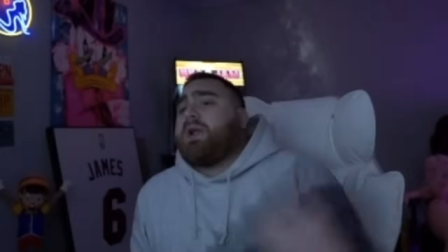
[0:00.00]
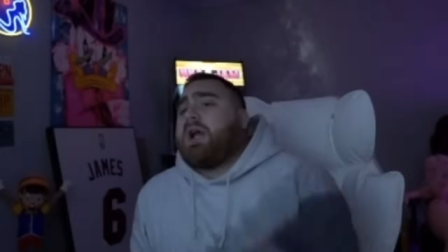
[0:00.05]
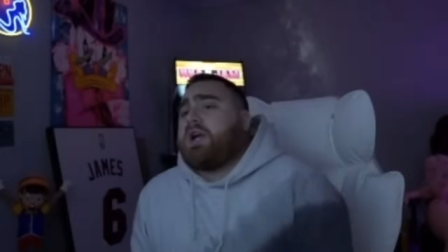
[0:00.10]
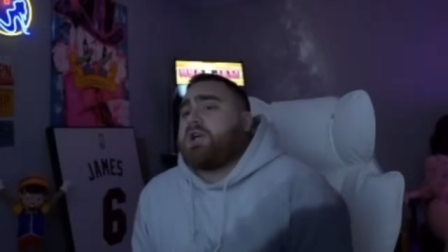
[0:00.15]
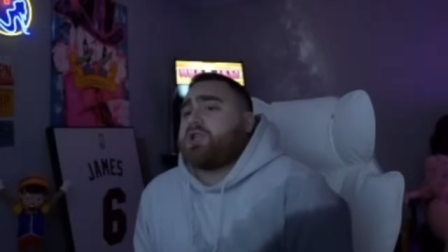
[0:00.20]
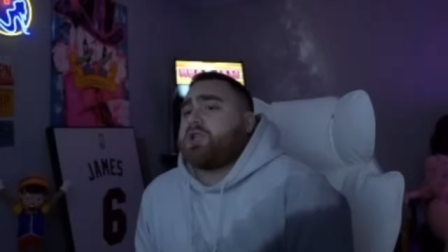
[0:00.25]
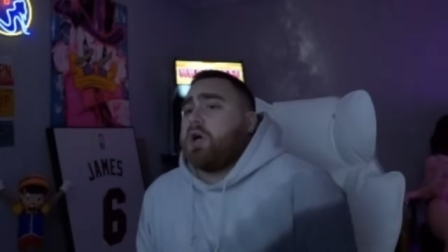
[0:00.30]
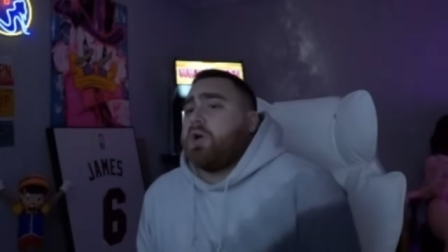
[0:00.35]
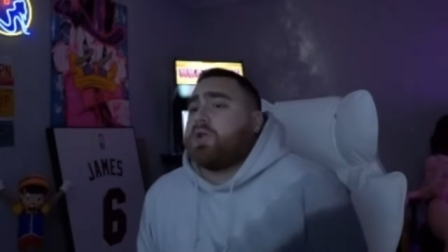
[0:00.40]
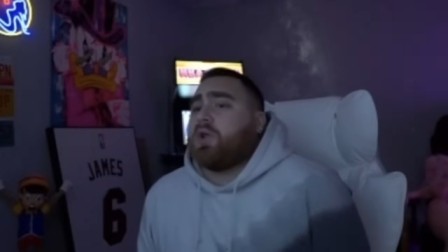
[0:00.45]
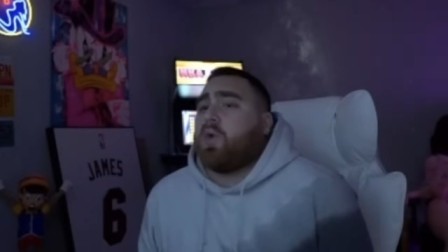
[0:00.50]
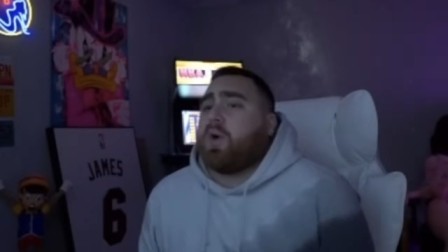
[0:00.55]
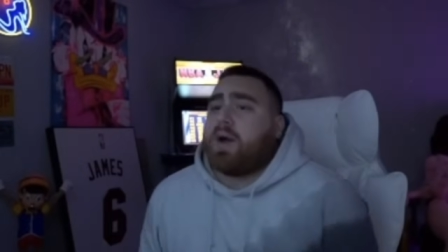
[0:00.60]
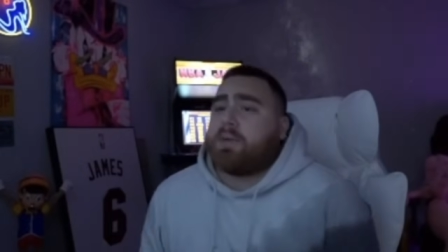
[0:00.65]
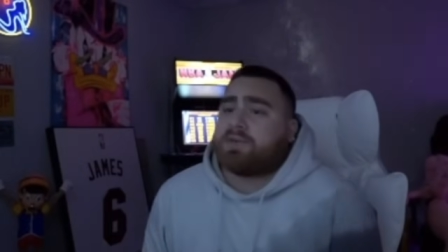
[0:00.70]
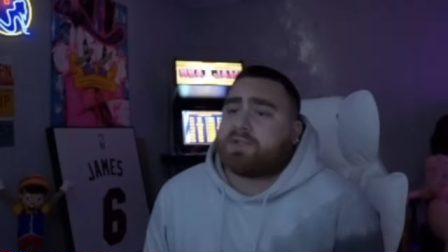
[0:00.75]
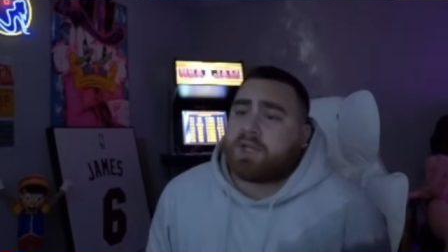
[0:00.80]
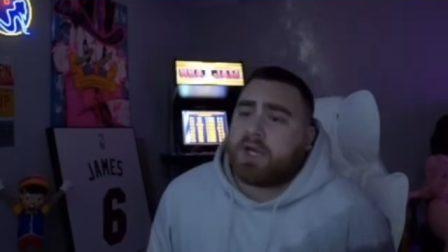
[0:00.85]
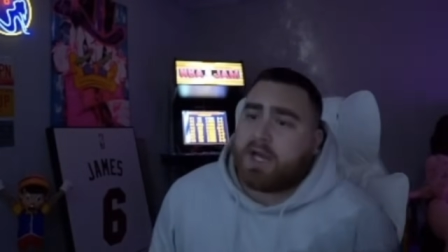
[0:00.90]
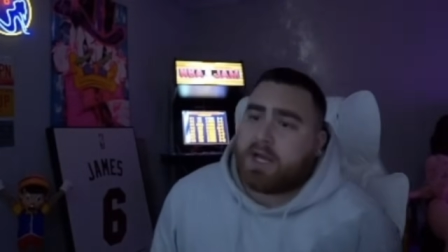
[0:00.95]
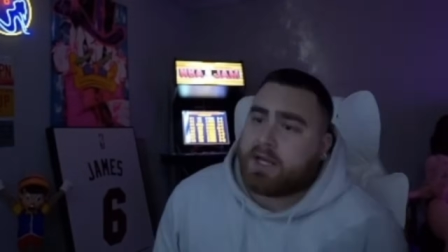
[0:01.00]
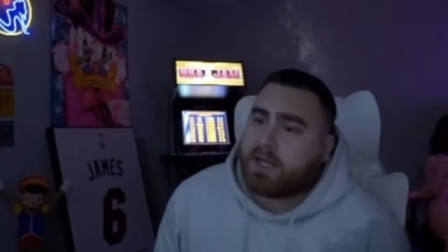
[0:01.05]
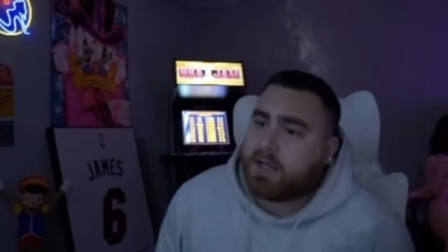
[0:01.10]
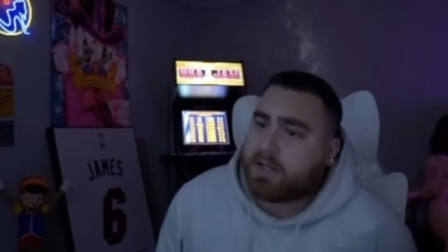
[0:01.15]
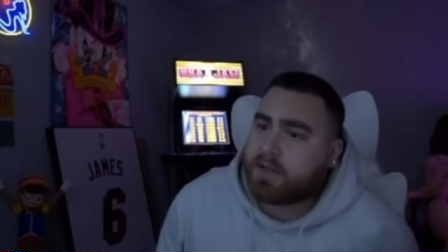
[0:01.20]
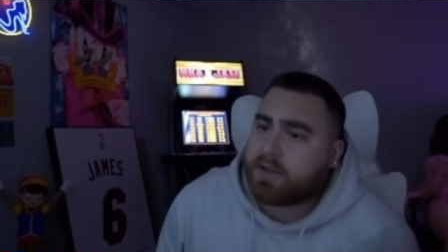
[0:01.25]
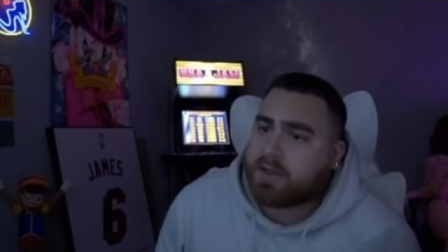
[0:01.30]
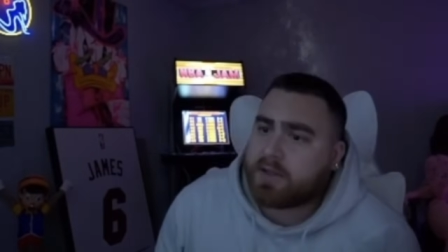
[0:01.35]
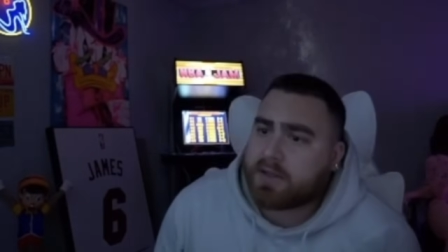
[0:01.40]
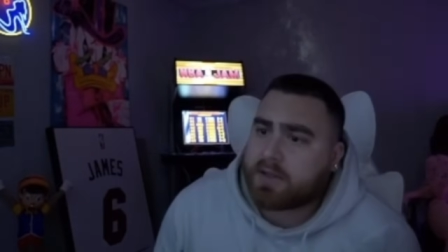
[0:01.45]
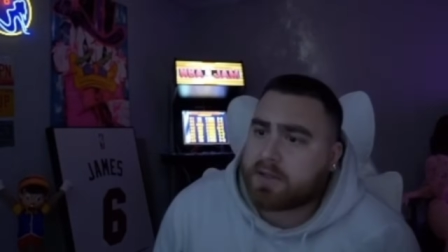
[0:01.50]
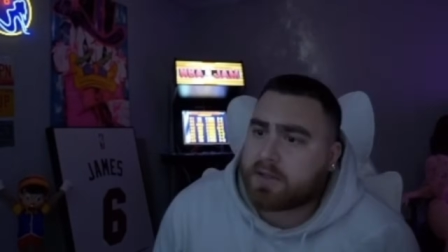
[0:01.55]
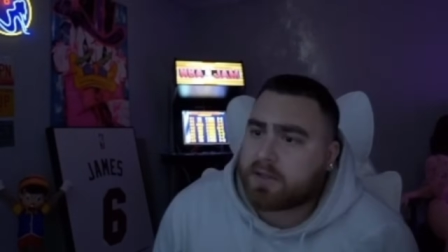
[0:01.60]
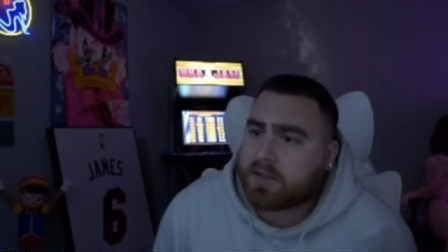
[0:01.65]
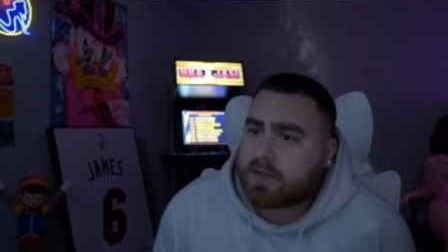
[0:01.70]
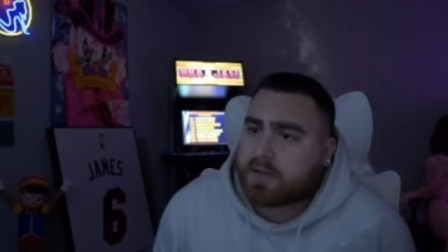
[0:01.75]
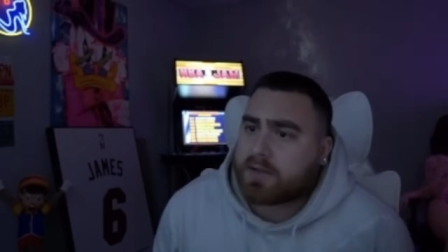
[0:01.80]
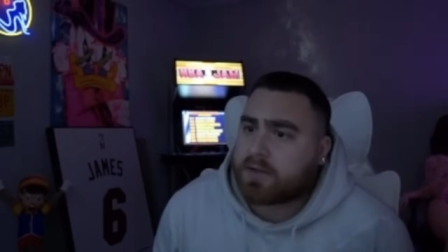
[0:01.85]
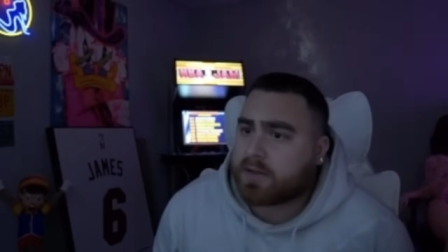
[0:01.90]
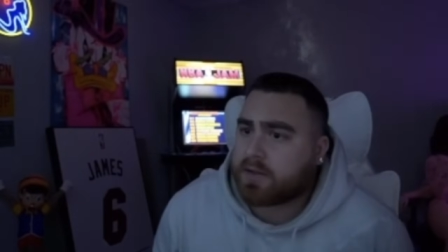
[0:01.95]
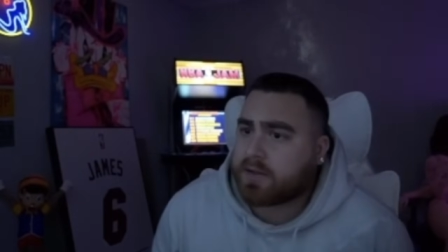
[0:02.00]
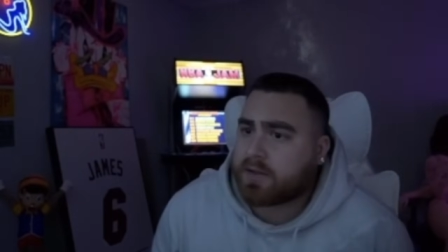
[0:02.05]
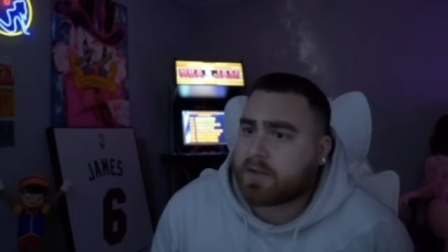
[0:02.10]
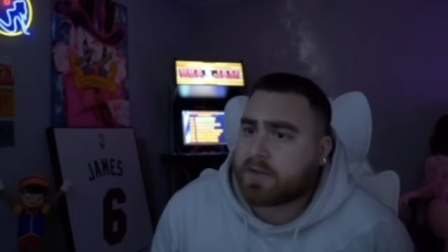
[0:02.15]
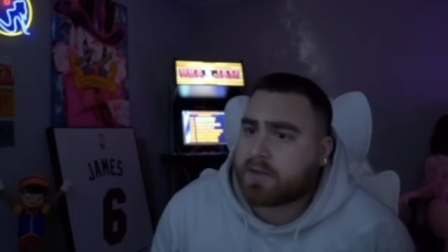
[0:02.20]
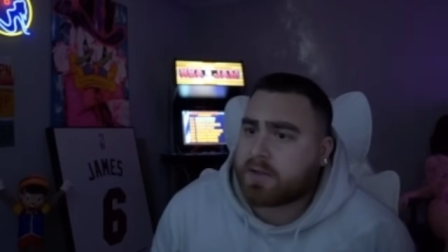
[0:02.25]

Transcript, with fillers: I showed the website? Mm-hmm.